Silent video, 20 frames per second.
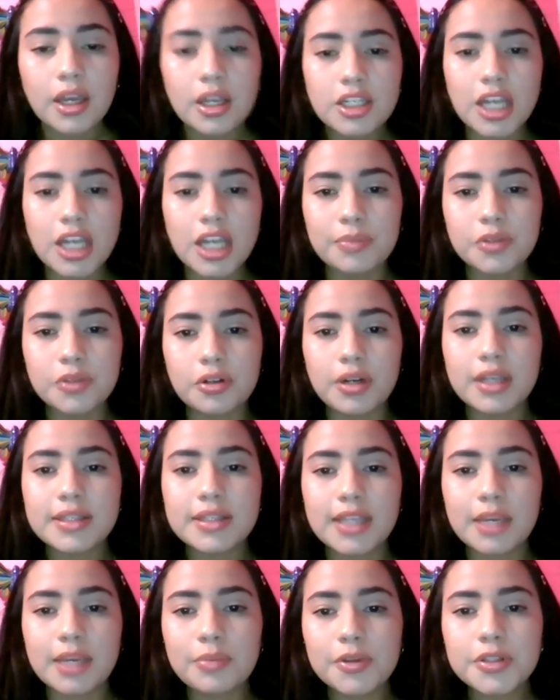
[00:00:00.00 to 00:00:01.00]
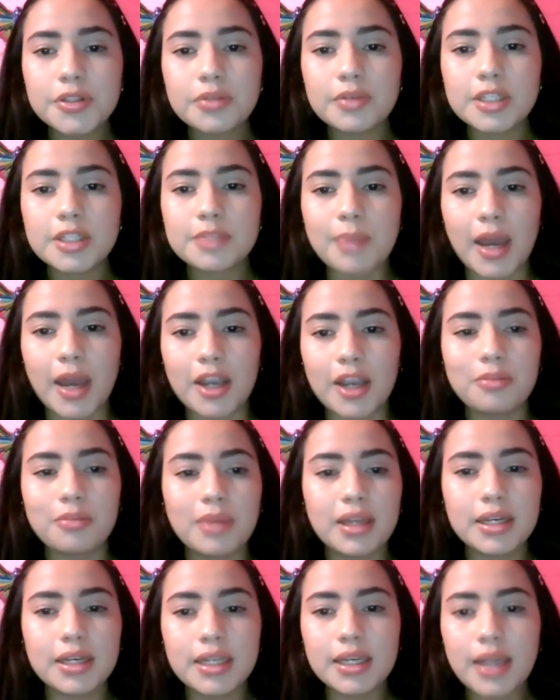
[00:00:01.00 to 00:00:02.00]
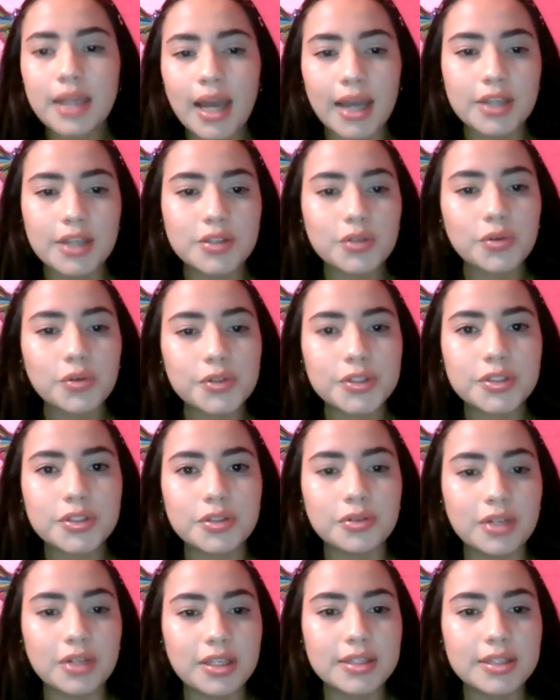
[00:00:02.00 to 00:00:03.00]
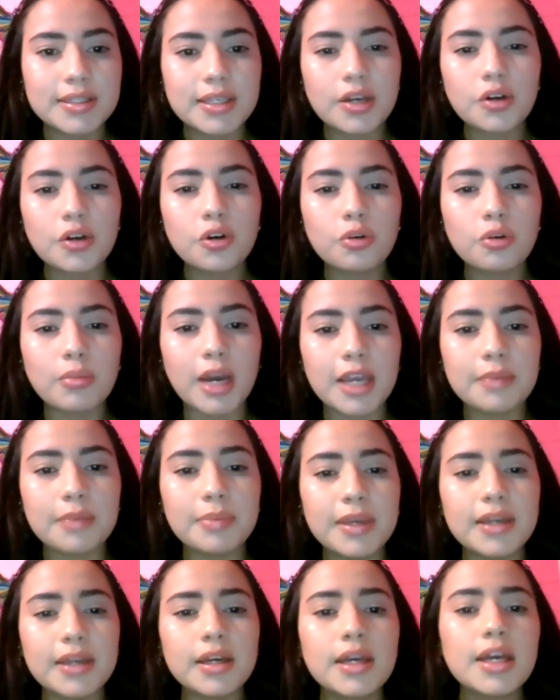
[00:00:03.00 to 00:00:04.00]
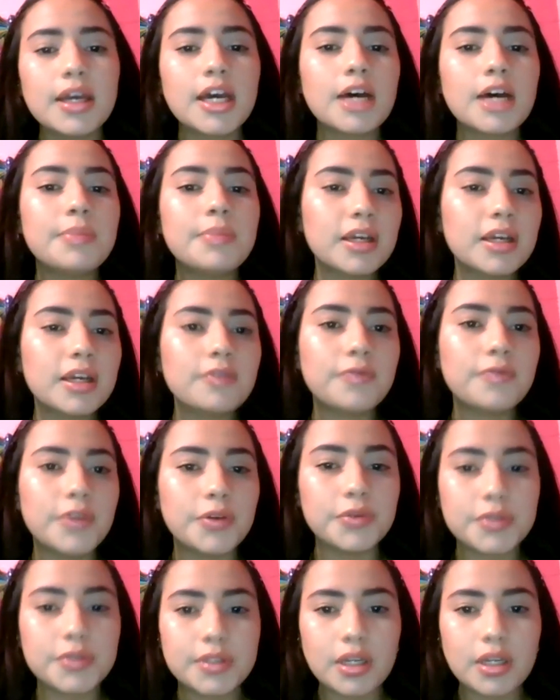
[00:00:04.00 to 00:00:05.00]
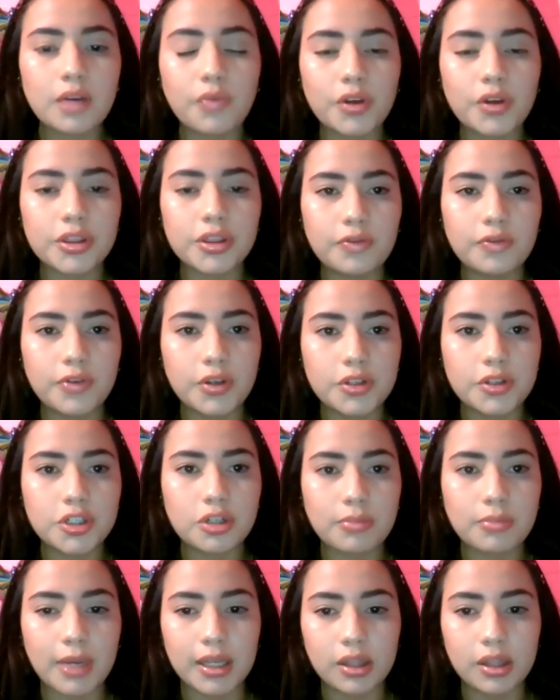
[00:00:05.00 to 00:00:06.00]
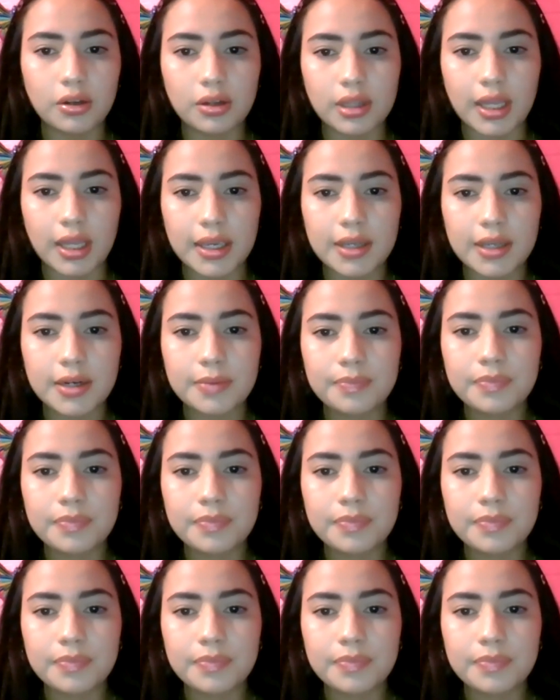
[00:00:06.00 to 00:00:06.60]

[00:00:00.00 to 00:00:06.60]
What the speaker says: chapter is able to inspire many high school students who might be a bit confused of what their future might look like.